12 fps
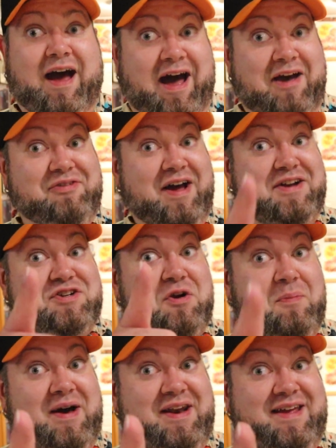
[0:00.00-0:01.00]
I've got
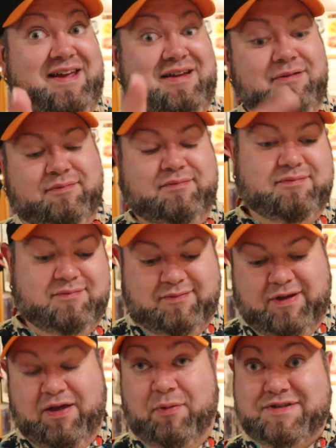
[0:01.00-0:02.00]
your money.
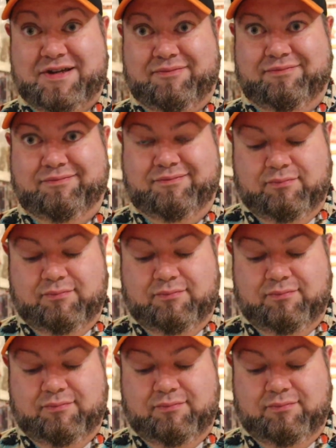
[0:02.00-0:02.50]
And that was it.